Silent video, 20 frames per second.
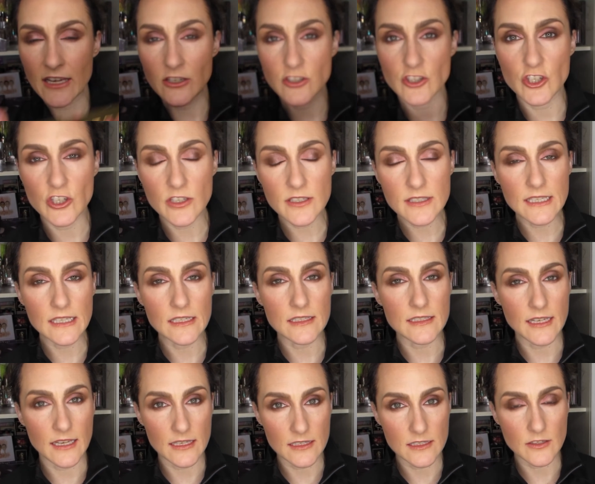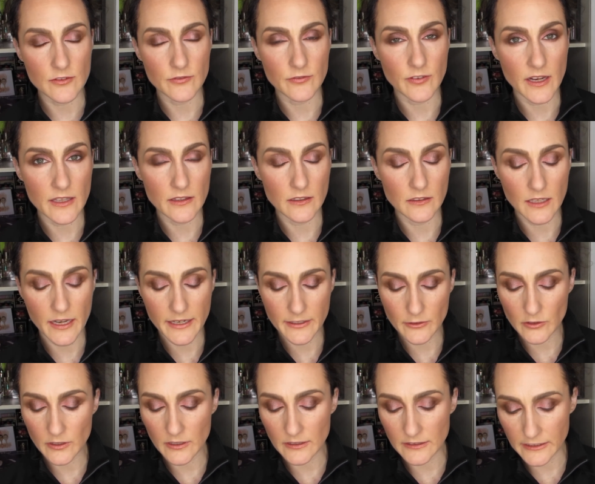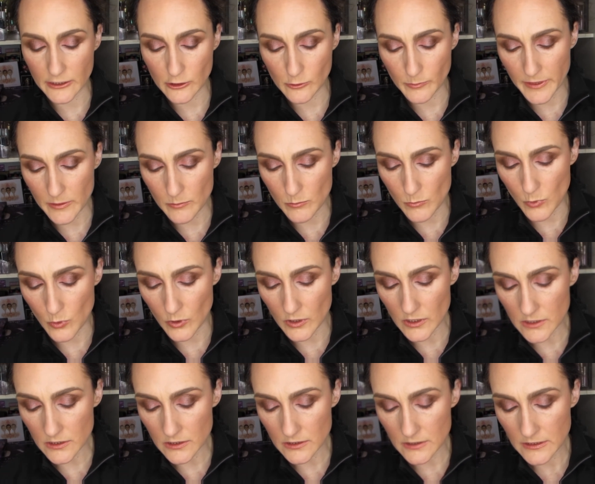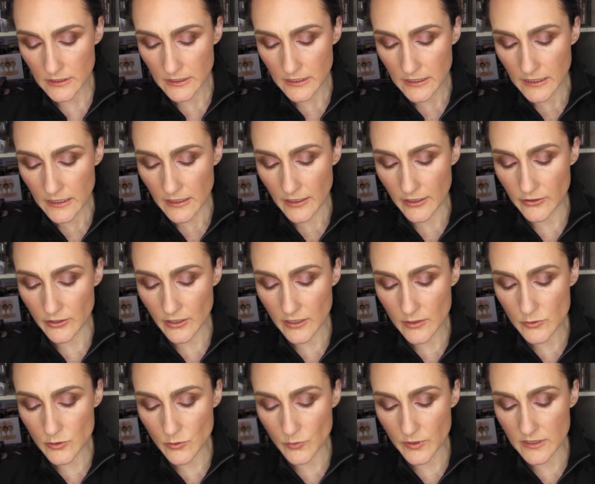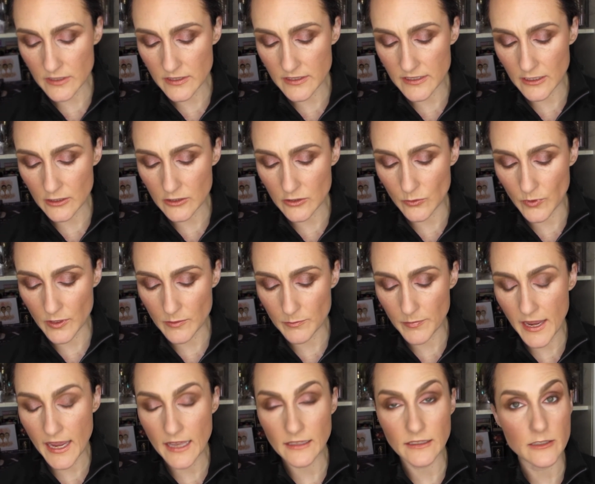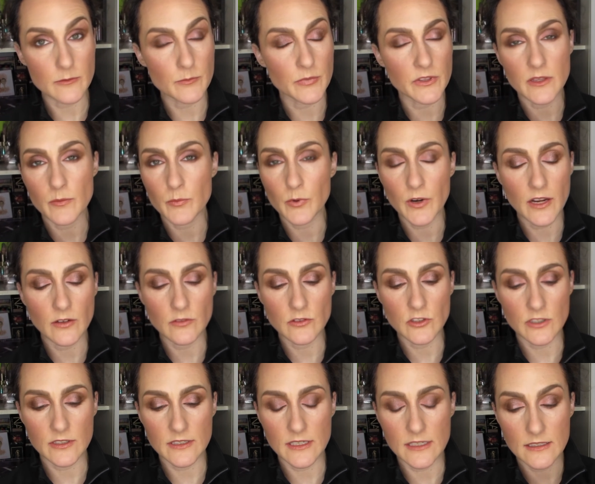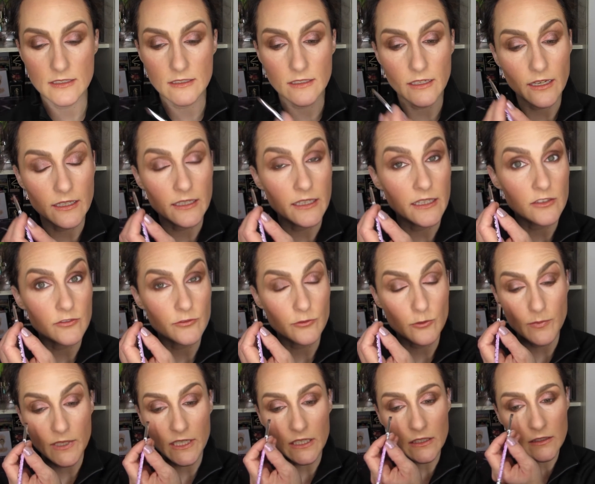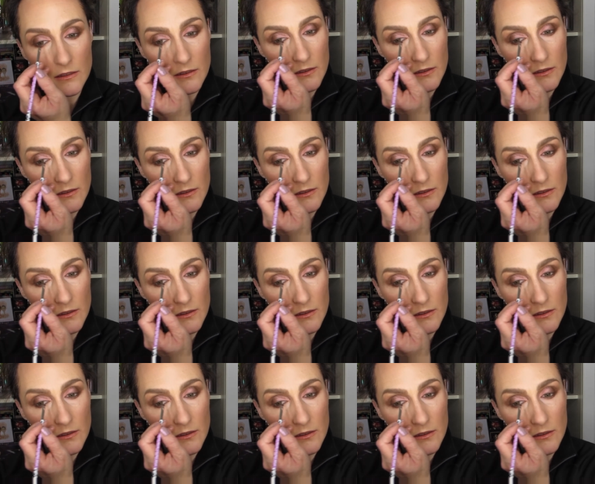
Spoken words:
and just intensify the liner a little bit more. I thought I was going to stick to one palette, but the brown just isn't cutting it for me.